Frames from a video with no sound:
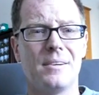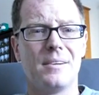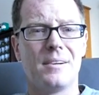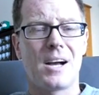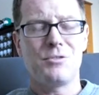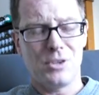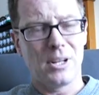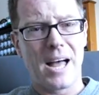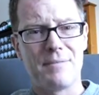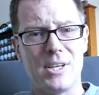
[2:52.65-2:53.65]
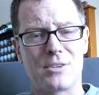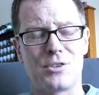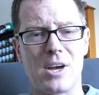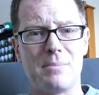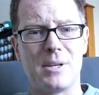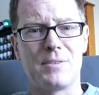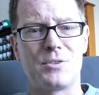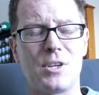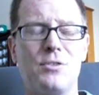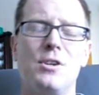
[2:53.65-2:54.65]
I still have the excitement of a
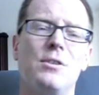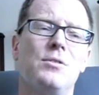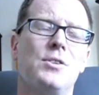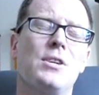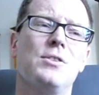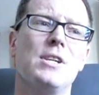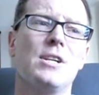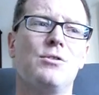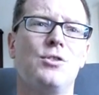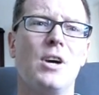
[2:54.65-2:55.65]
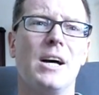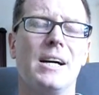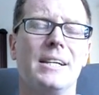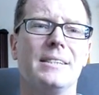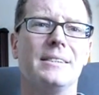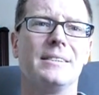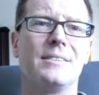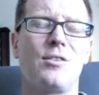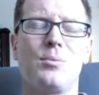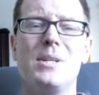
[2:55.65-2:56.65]
60-inch
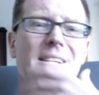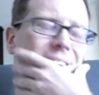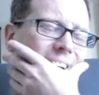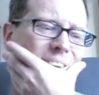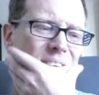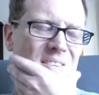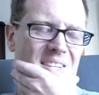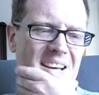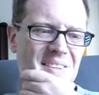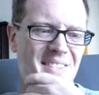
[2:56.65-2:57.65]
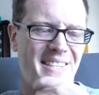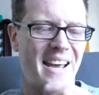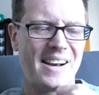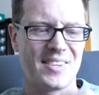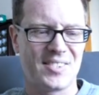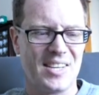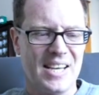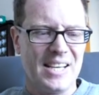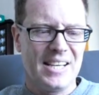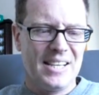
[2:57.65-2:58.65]
3D television downstairs.
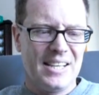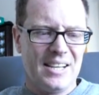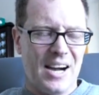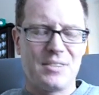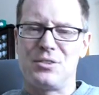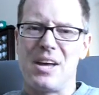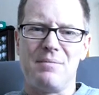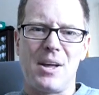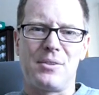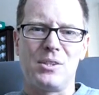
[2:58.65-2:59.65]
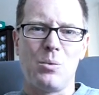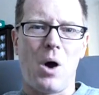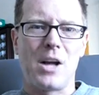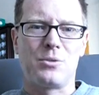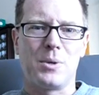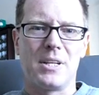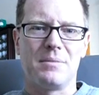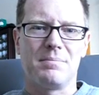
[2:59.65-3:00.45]
I just have nothing to watch with it.